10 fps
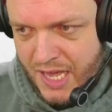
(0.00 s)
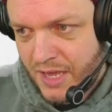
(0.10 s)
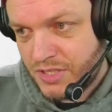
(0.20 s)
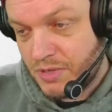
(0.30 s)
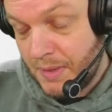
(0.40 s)

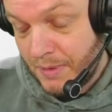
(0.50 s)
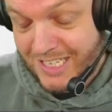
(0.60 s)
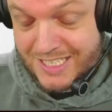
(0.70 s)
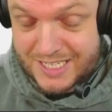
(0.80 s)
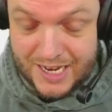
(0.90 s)
so people can
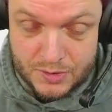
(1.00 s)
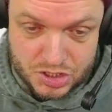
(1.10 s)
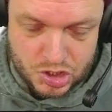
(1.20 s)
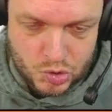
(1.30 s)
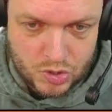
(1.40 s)
scout
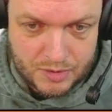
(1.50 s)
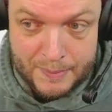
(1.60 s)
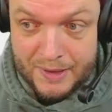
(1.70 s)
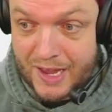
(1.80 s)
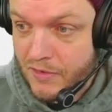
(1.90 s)
you, or
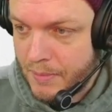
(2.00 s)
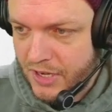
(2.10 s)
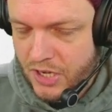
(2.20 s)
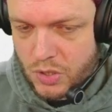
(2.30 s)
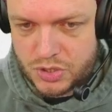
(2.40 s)
maybe everybody
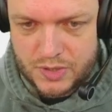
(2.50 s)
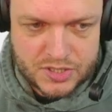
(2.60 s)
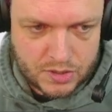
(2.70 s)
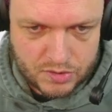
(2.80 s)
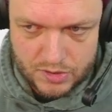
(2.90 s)
knows you at
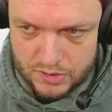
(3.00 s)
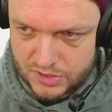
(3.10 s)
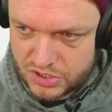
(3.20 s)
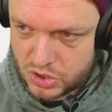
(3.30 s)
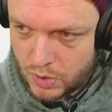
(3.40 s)
your local
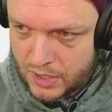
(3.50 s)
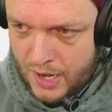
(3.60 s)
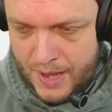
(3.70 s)
store.